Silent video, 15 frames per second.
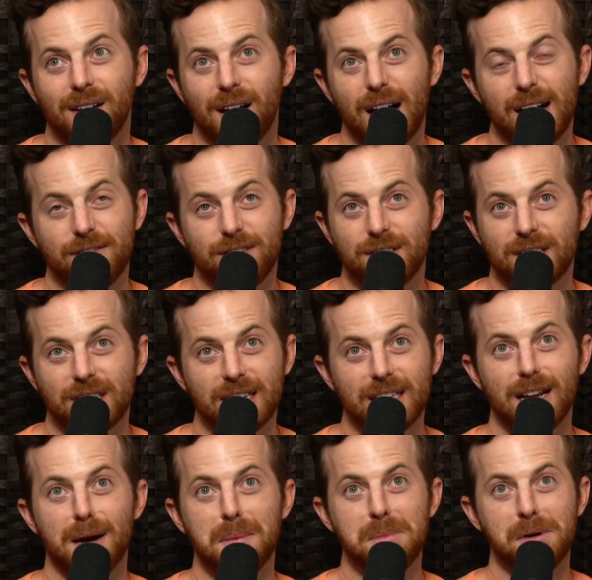obviously
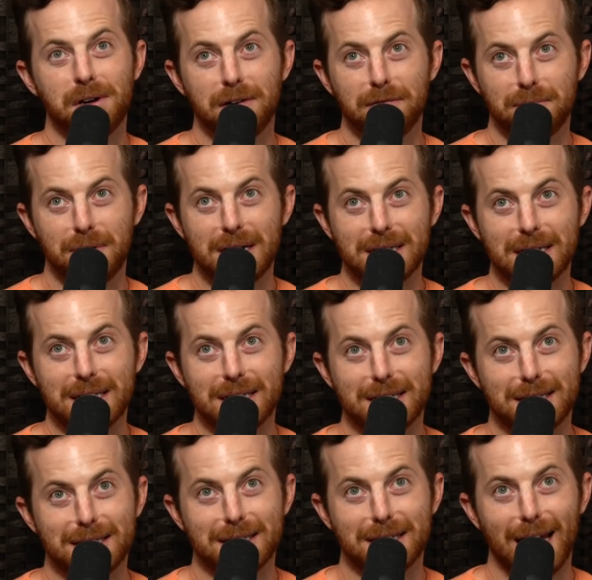number of
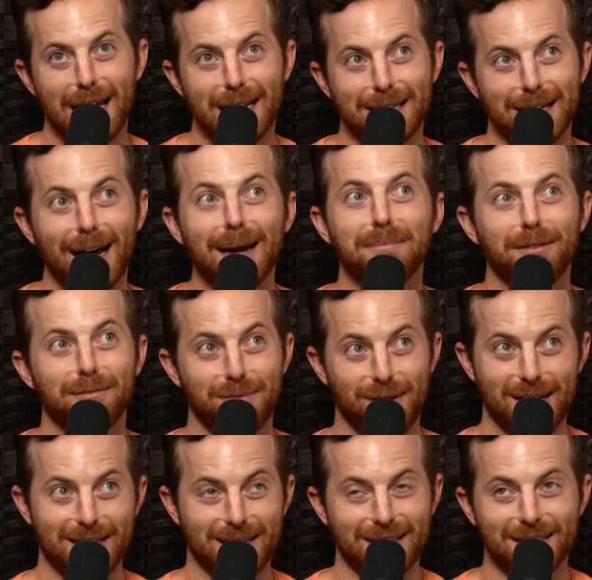presents and type of
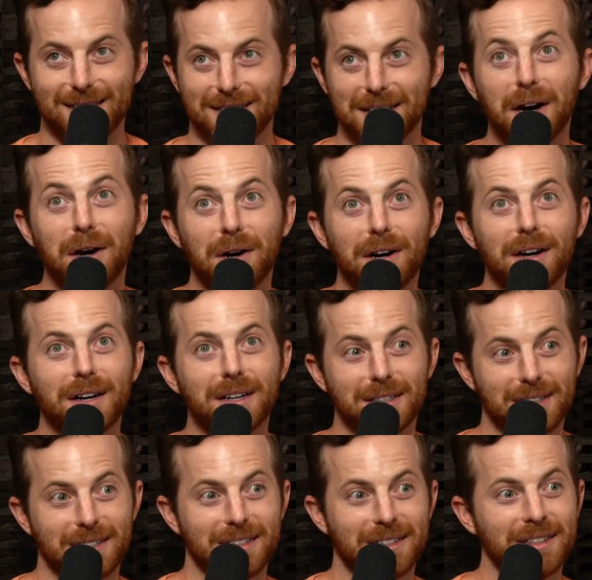presents are
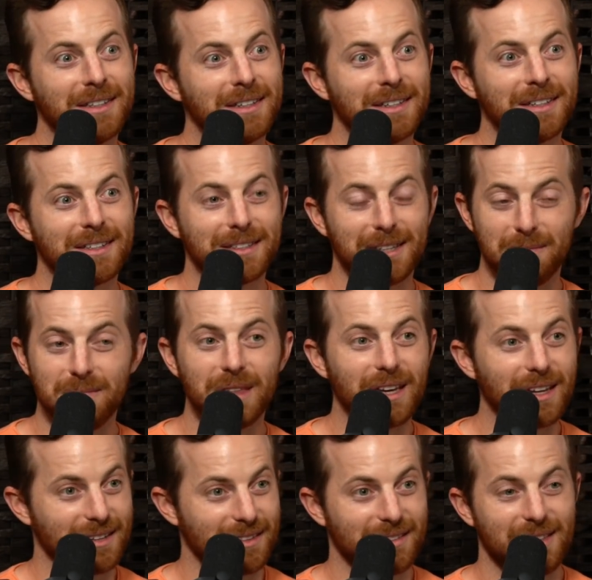
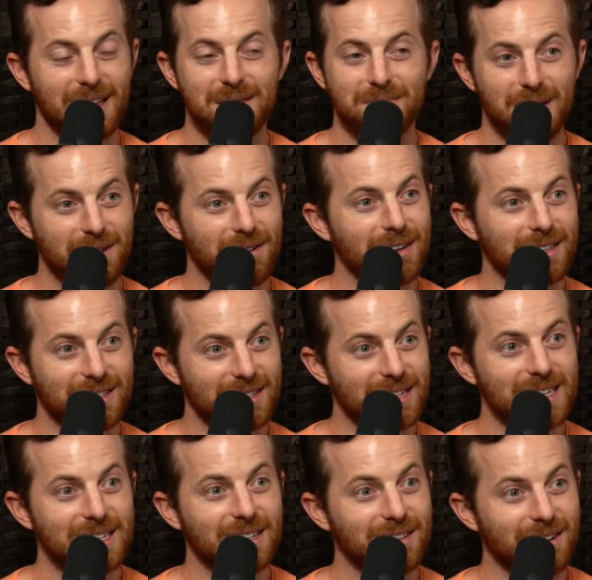something that parents
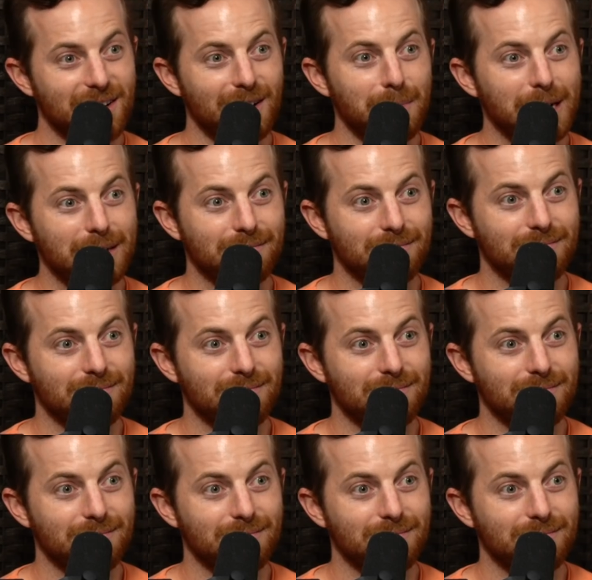need to talk about.